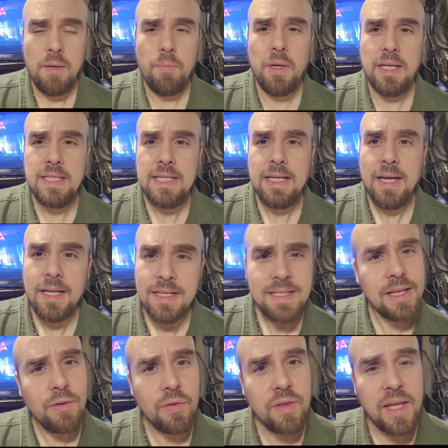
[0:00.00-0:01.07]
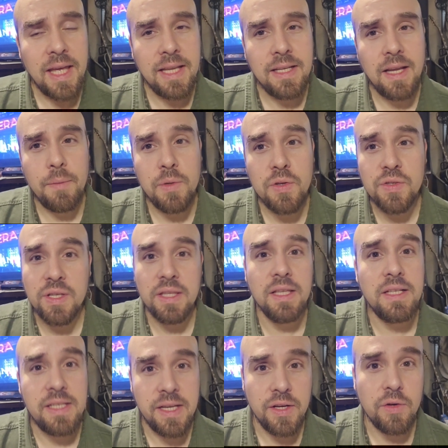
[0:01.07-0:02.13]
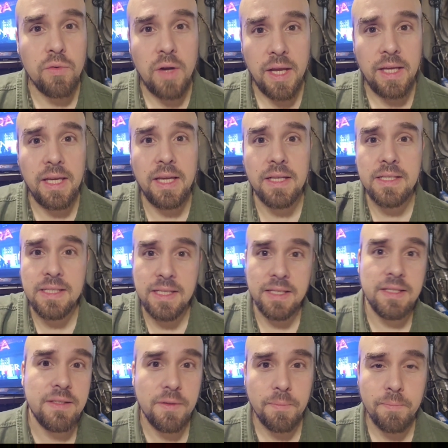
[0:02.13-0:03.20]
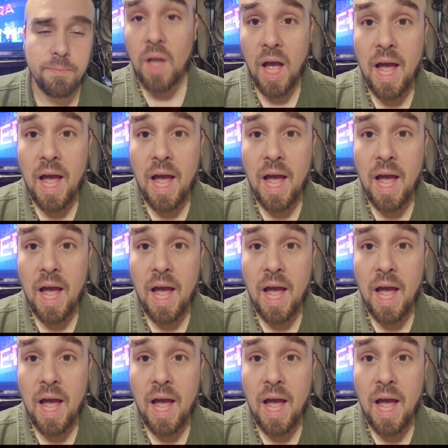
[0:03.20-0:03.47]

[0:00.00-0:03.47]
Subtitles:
But until then, I'm using the tier ranking system.